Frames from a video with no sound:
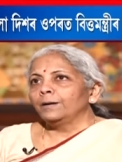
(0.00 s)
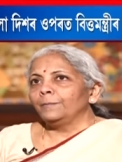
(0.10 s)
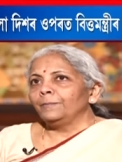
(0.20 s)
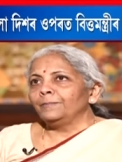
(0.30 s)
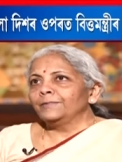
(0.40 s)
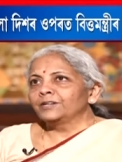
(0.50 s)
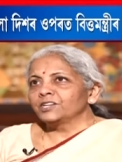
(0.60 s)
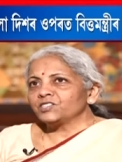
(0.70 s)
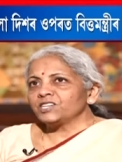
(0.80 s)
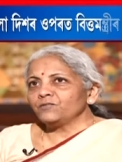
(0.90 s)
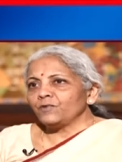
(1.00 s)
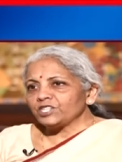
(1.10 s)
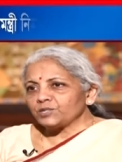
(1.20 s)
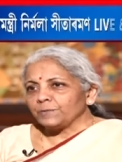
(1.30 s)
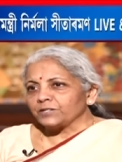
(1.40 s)

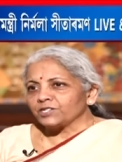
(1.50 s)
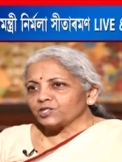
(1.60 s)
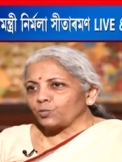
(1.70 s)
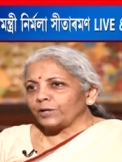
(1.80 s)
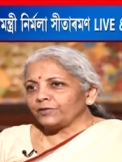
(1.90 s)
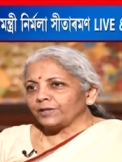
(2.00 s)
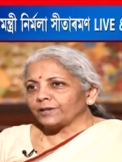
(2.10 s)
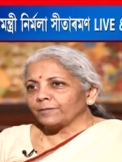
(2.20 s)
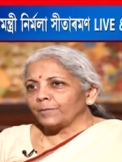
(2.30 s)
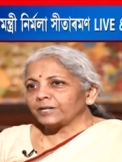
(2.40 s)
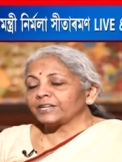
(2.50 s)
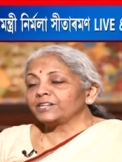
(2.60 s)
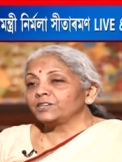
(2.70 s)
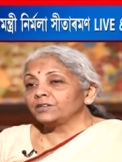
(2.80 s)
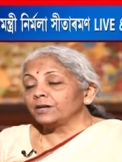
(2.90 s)
disinvestment is one thing, but
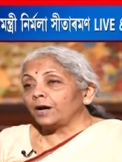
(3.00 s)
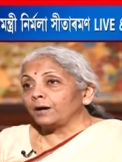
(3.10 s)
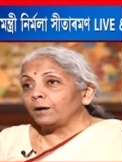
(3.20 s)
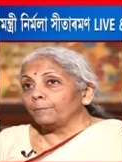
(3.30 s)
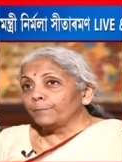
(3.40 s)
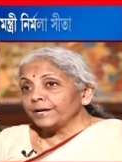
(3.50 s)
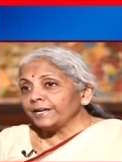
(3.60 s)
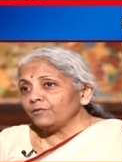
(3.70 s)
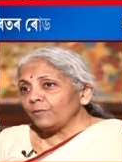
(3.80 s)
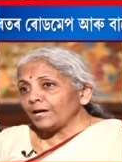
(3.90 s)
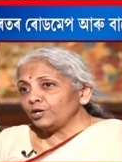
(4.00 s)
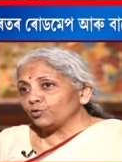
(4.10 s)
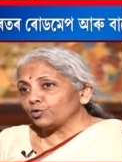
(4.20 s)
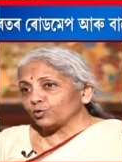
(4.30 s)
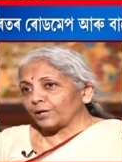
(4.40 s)
in bringing value
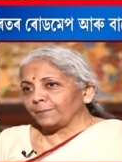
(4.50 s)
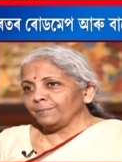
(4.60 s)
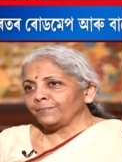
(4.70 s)
to them